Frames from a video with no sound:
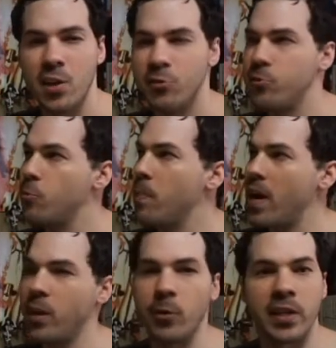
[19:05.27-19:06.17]
So
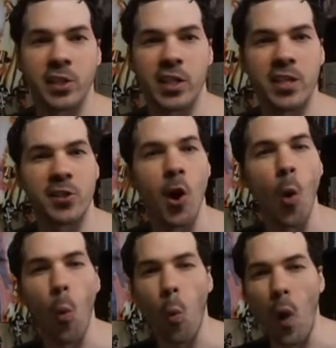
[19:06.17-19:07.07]
my question is,
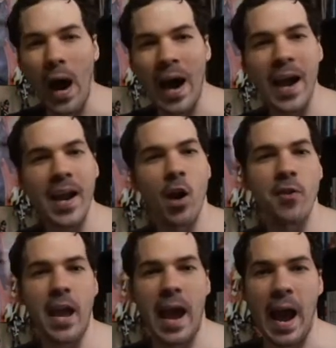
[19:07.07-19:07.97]
why are
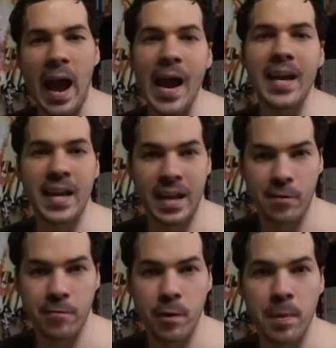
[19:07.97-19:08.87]
they hiding
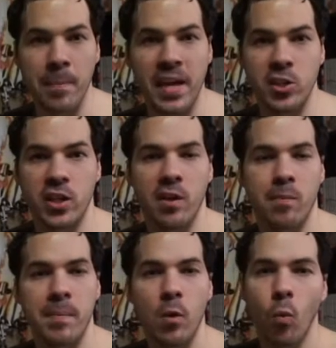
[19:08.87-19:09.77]
it from the Meiji government?